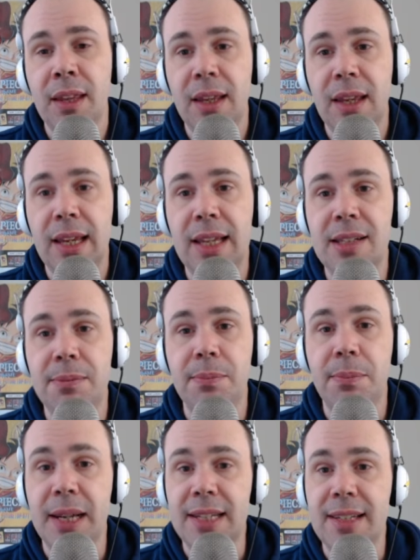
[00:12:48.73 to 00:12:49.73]
he's
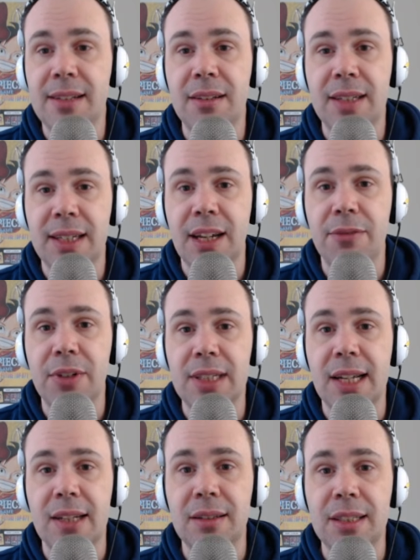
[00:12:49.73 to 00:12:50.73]
basically in every
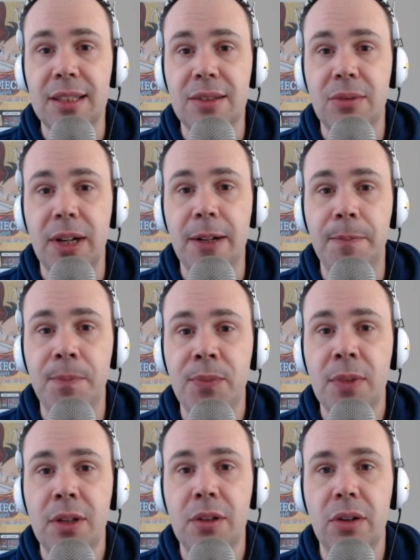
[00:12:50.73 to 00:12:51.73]
deck list, right?
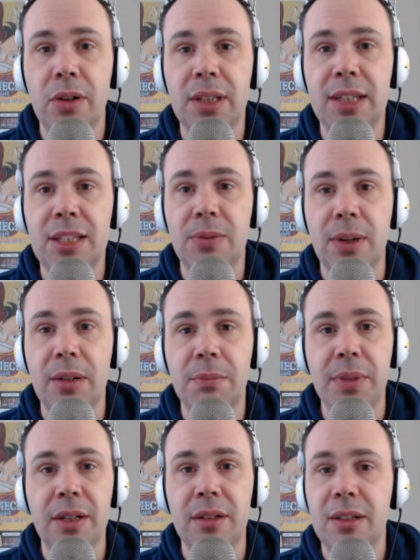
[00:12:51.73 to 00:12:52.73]
Not in this one,
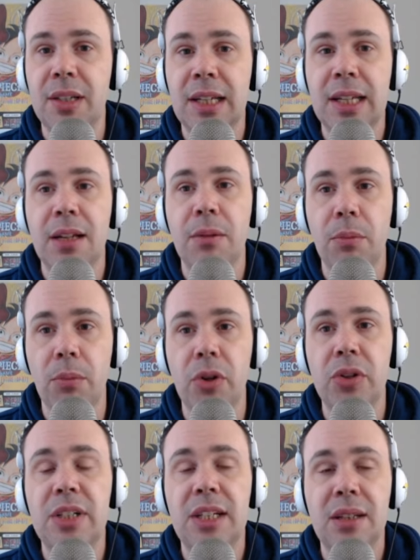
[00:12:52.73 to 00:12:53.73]
but
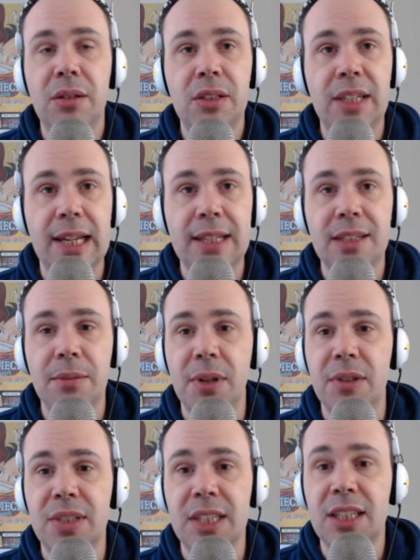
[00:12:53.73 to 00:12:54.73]
most of the decks
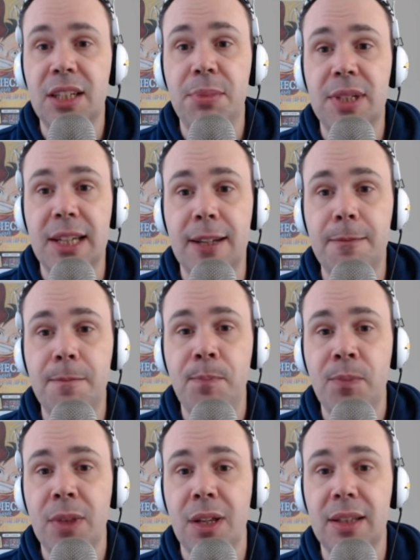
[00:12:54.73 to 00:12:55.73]
above 60%,
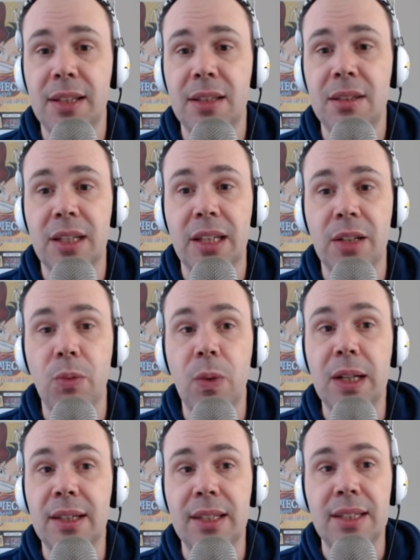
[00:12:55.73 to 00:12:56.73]
I think there was only
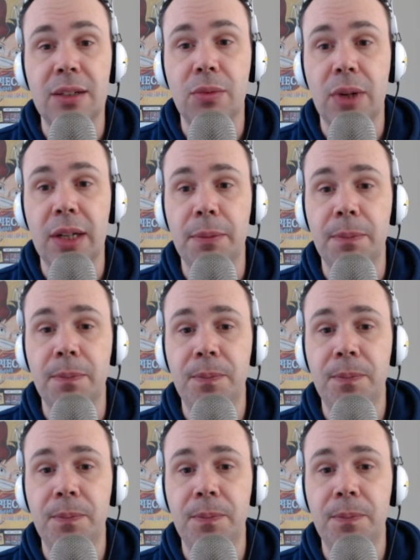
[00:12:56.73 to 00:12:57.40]
one that didn't run him.